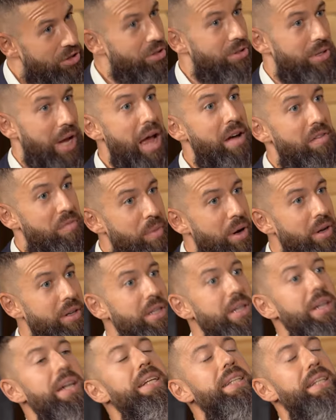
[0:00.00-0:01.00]
good to have
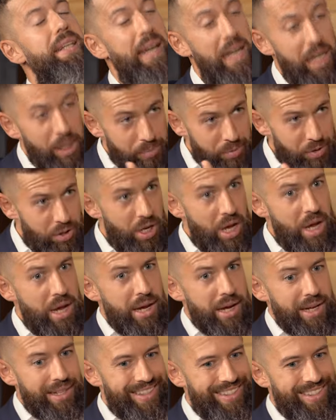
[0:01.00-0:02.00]
money. It helps.
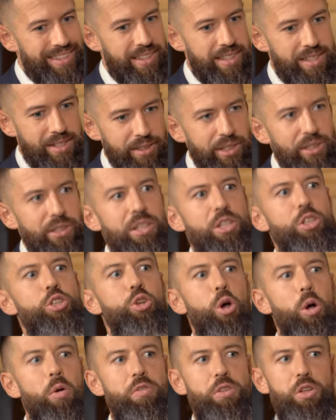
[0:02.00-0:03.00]
It certainly
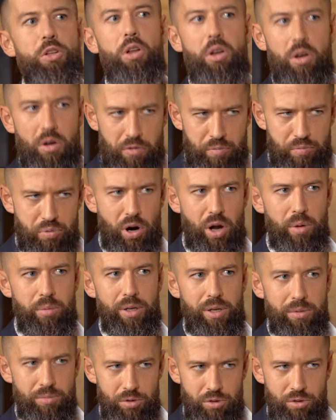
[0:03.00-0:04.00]
solves a lot of
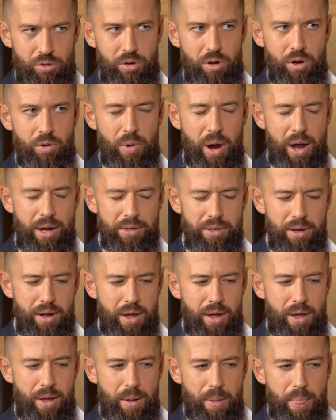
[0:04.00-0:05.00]
problems, right?
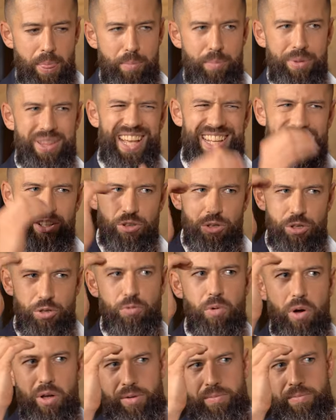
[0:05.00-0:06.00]
But that's
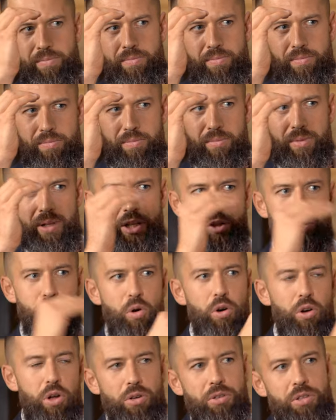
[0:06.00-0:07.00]
just one. Let's
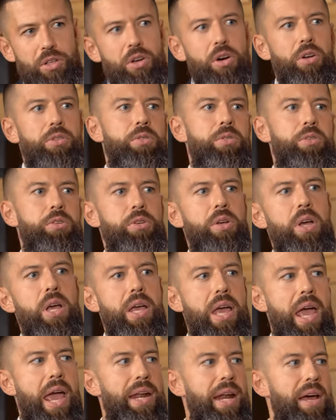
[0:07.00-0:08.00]
work on the others.
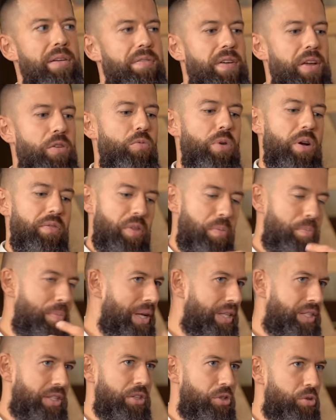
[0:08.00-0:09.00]
And I think one of the
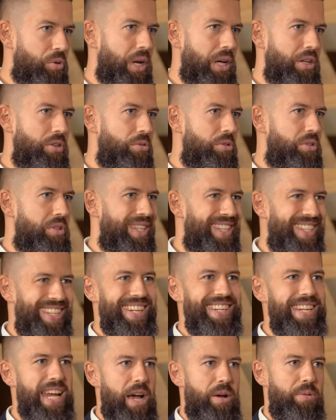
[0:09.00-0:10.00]
best things you can do is to
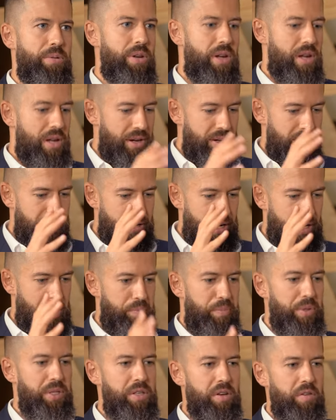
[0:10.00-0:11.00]
sit down, take a
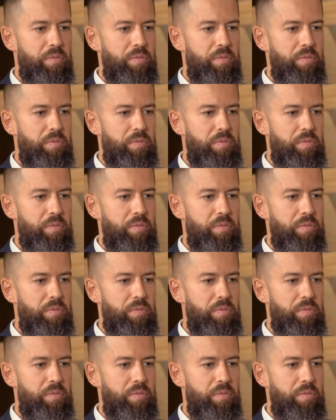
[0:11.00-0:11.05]
piece